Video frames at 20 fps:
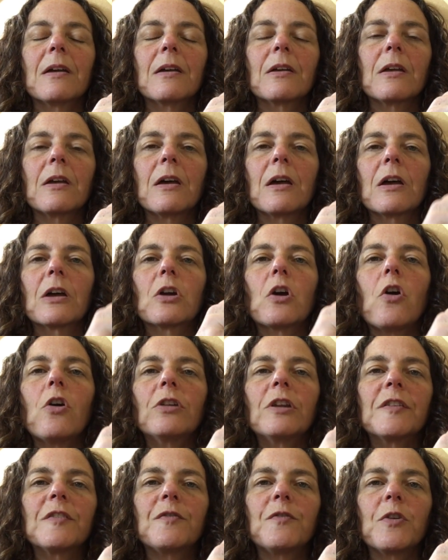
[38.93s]

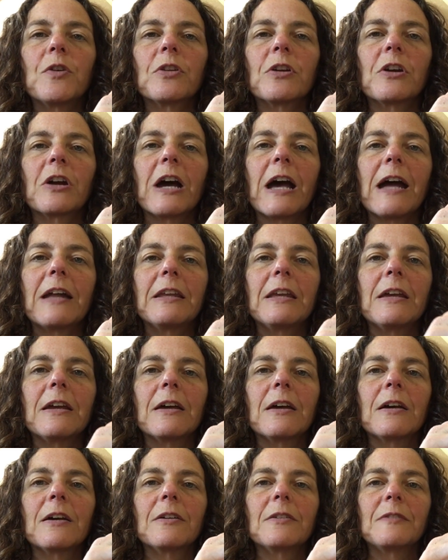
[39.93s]
Koningsfurt
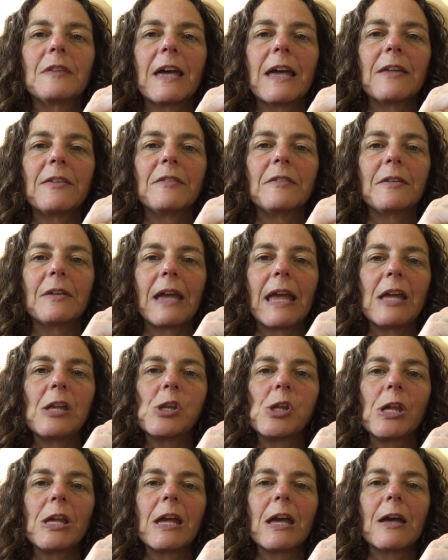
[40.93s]
Urania, the
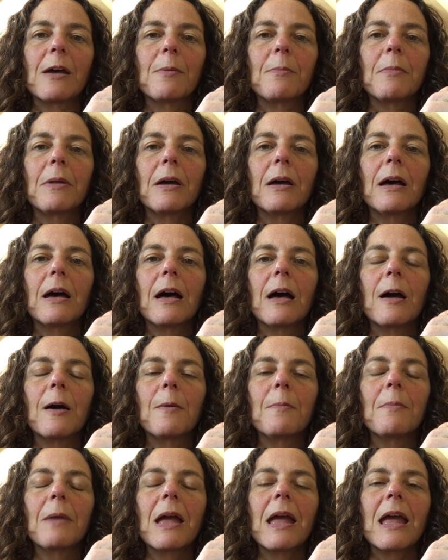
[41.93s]

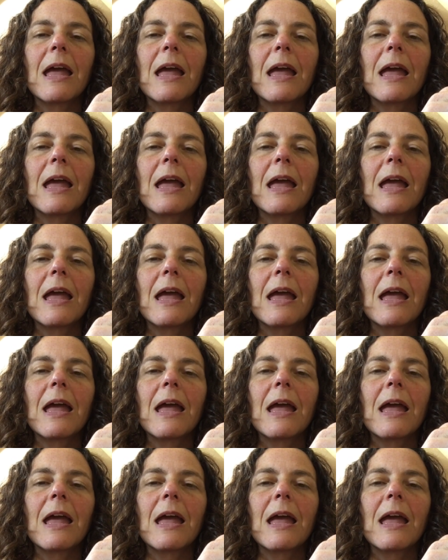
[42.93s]
AGM.